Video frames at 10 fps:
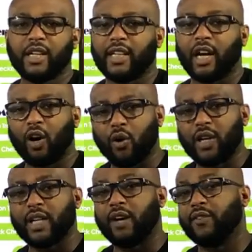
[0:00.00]
They are
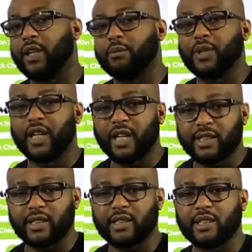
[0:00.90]
currently available in 8
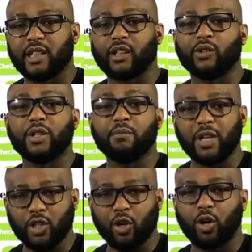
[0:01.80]
cities, including
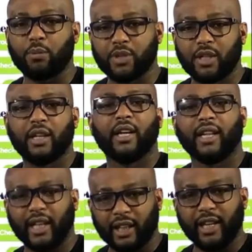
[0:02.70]
major hubs
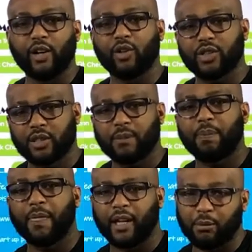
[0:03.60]
like Lagos
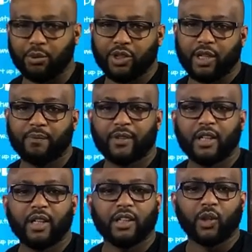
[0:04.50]
and Abuja.
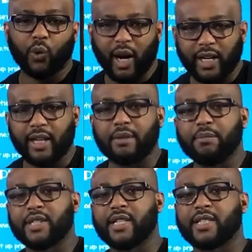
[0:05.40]
The ride-hailing
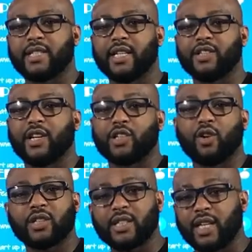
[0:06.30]
business in Nigeria has
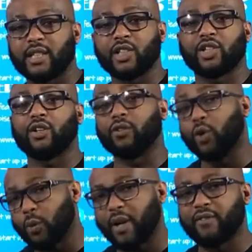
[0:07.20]
gotten the attention of
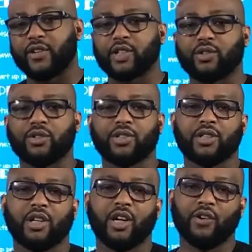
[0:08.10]
global investors,
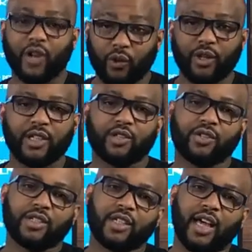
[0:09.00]

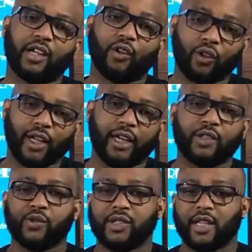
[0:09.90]
regulators, and other
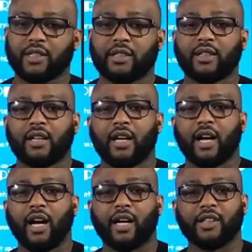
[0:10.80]
enthusiasts.
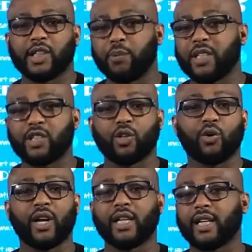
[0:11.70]
The space is
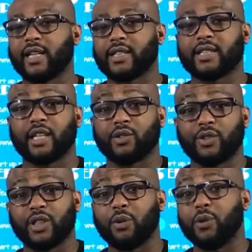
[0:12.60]
already getting
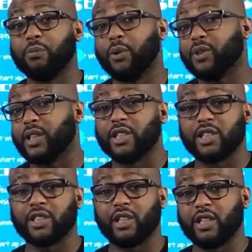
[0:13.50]
saturated with both
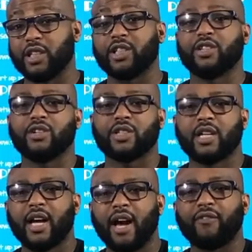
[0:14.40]
indigenous
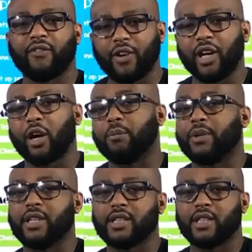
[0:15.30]
and foreign
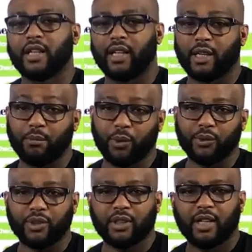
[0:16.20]
companies like
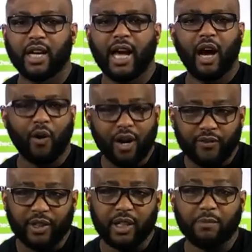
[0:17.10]
Bolt.
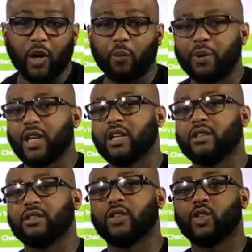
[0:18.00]
However, in my opinion,
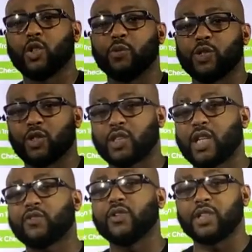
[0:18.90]
to be
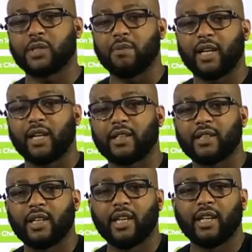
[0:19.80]
successful in this market,
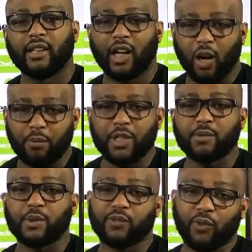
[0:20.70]
the companies
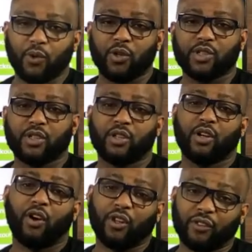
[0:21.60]
must focus
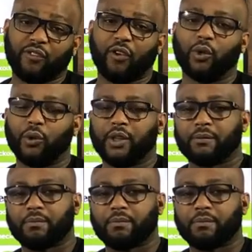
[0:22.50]
on the following.